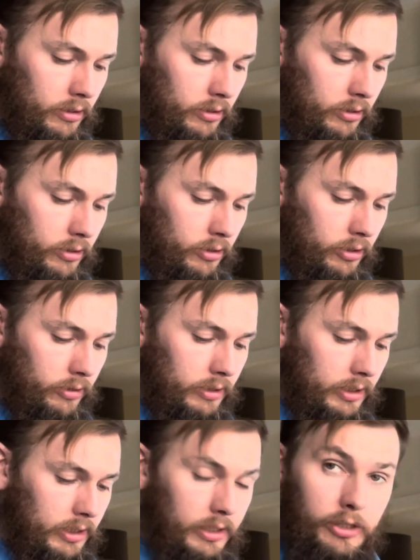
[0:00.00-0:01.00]
Good news
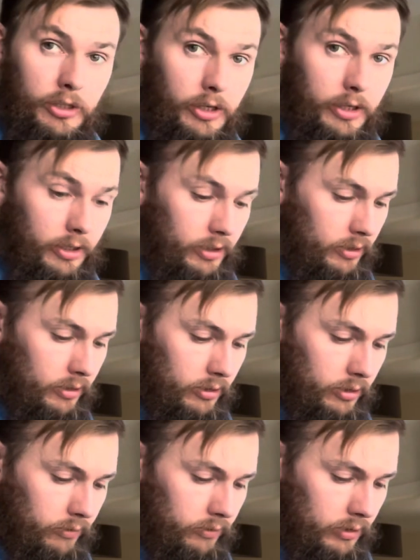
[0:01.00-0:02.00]
is it's turning on,
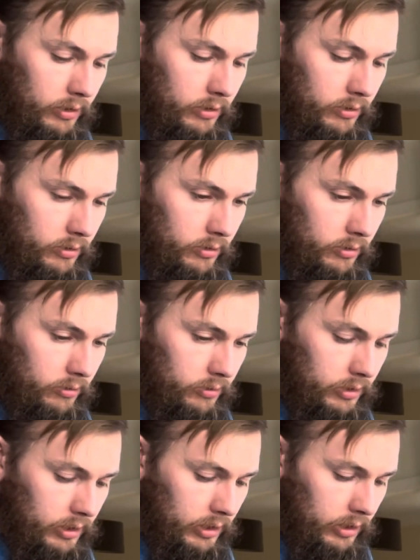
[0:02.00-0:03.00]
hopefully. I was
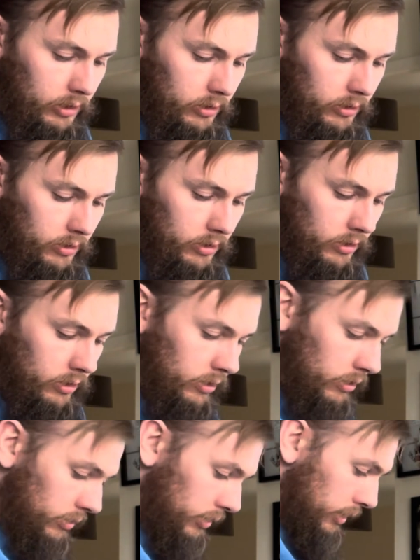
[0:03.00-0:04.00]
saying.
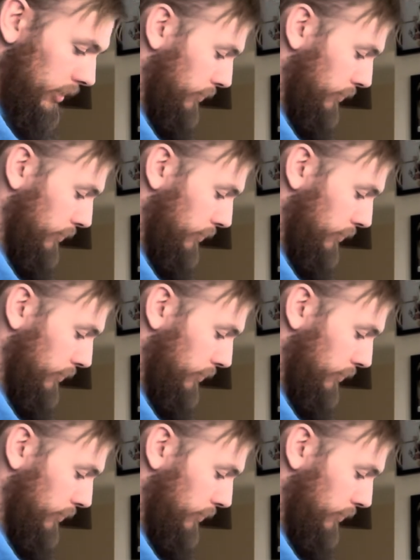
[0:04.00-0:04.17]
Does it need